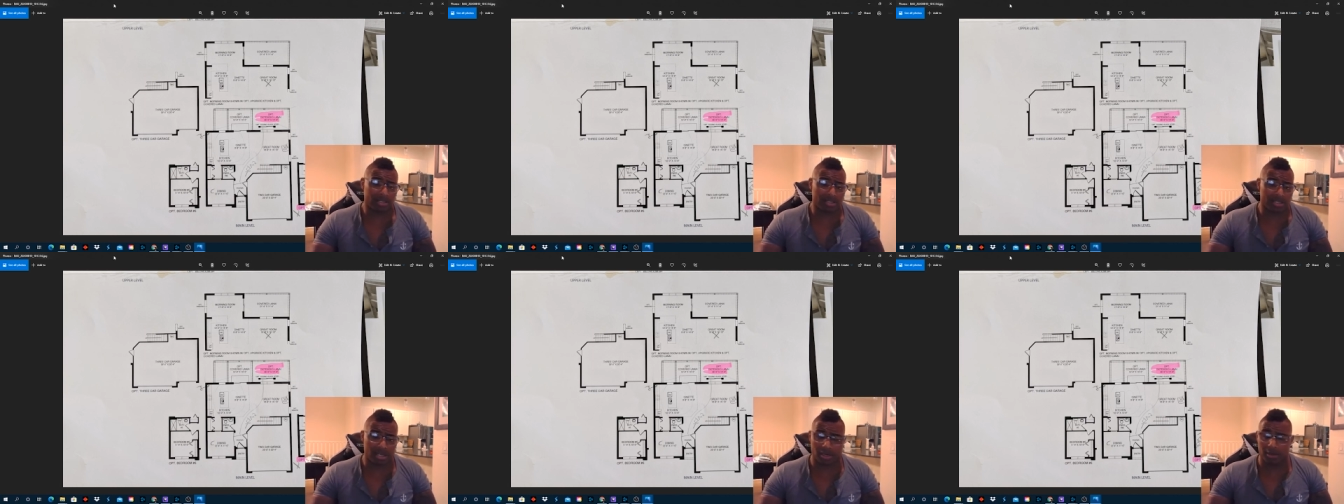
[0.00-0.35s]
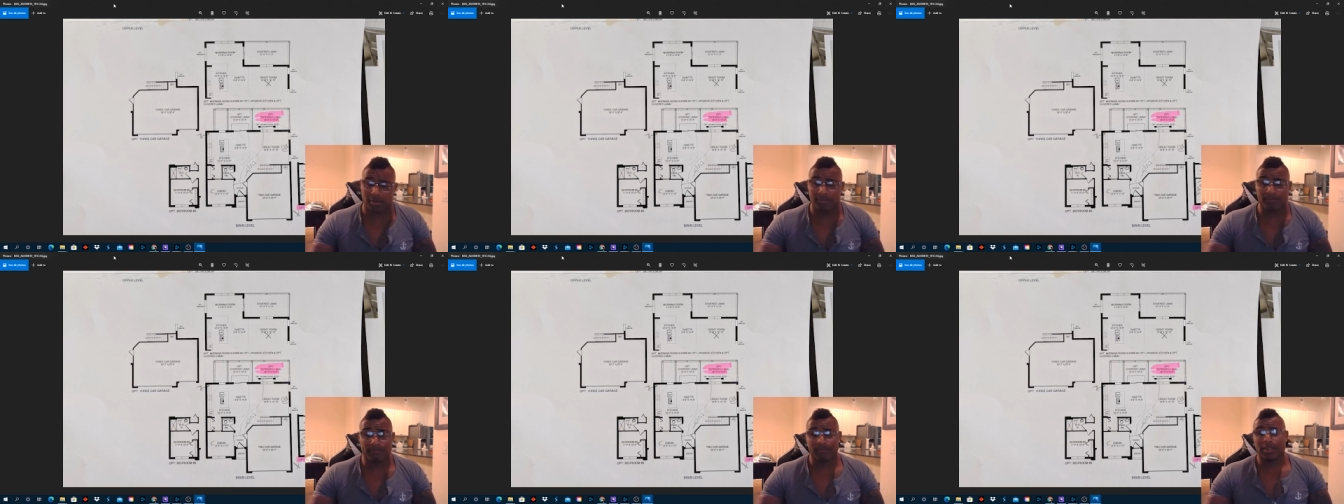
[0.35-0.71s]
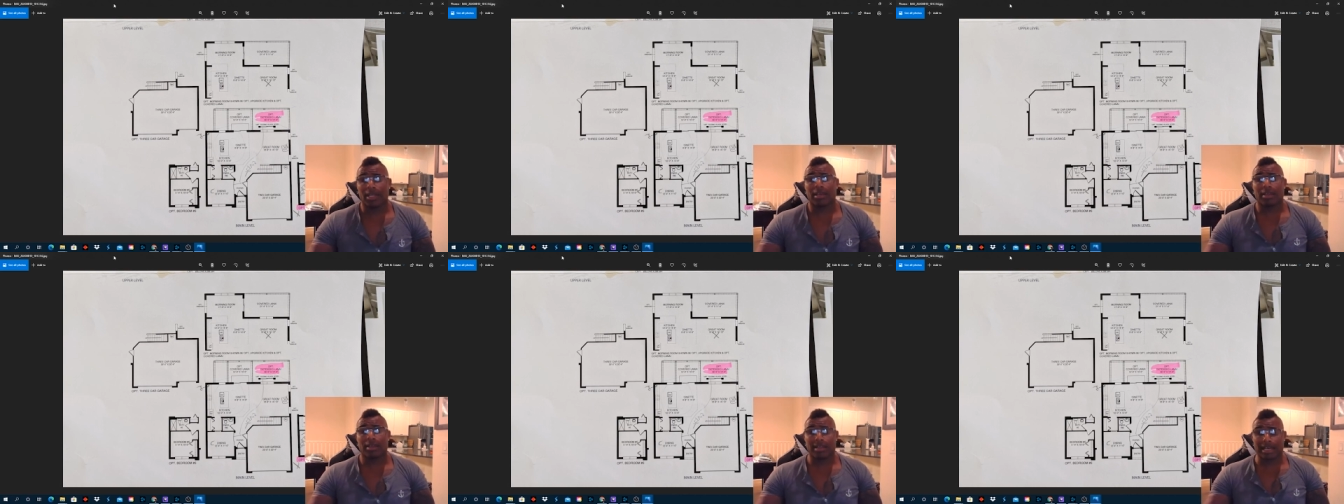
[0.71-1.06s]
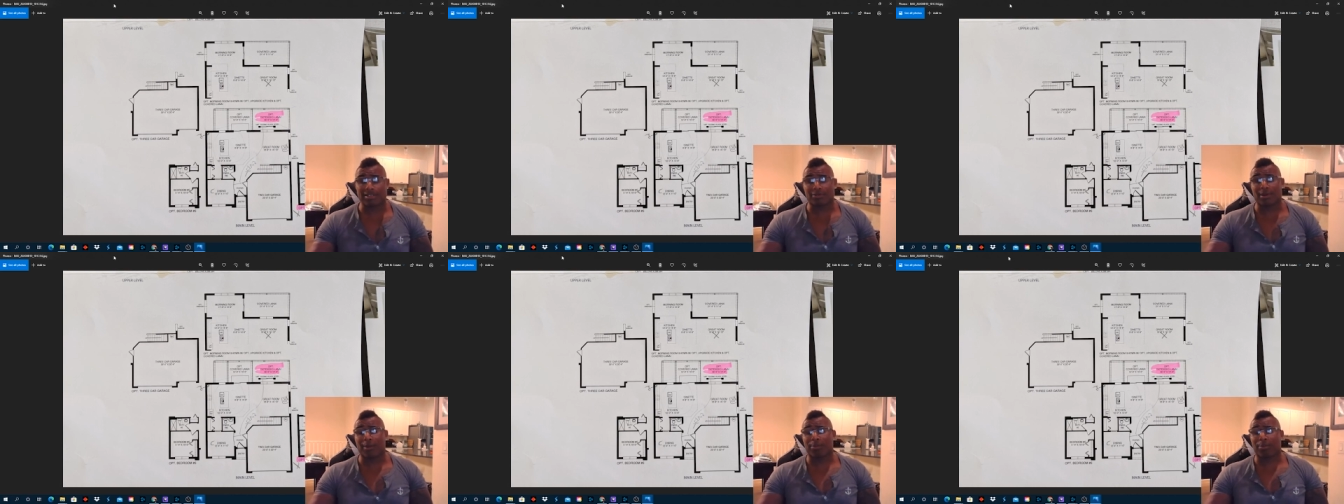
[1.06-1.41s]
So,
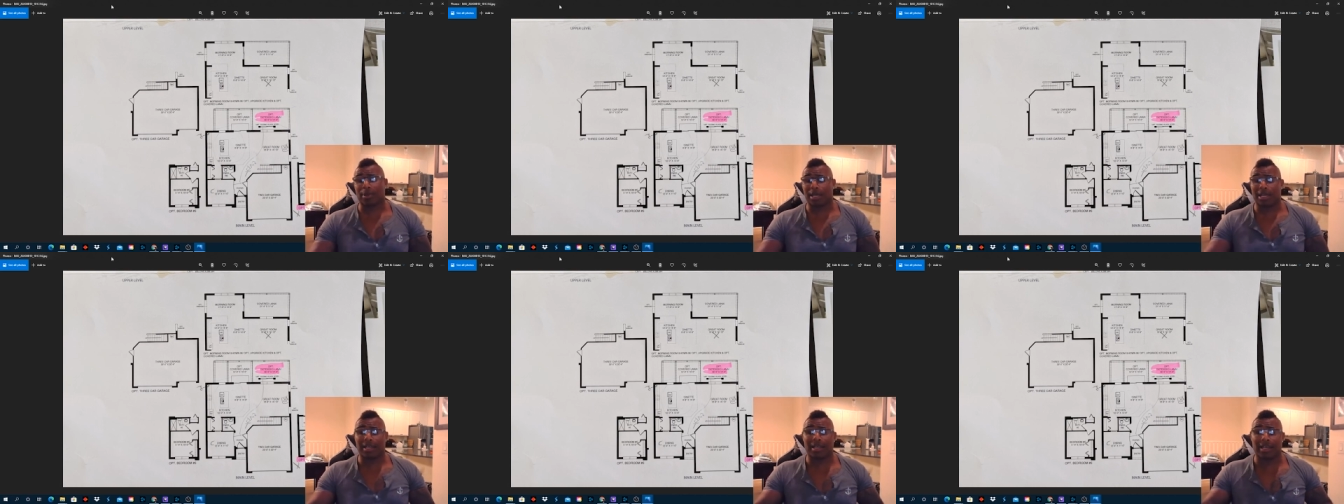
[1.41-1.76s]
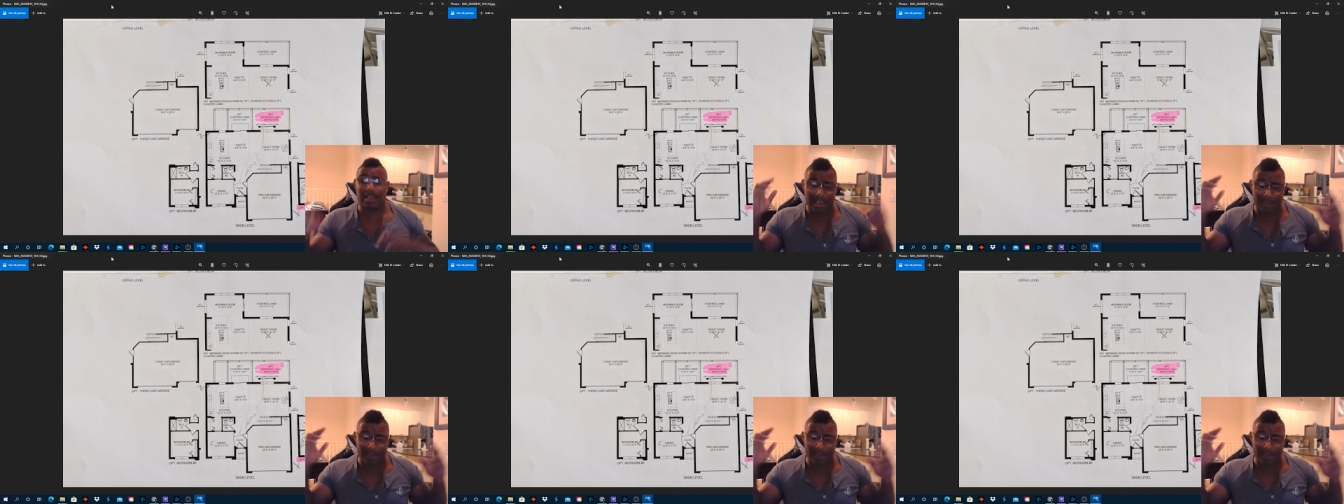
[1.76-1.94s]
that's my plan.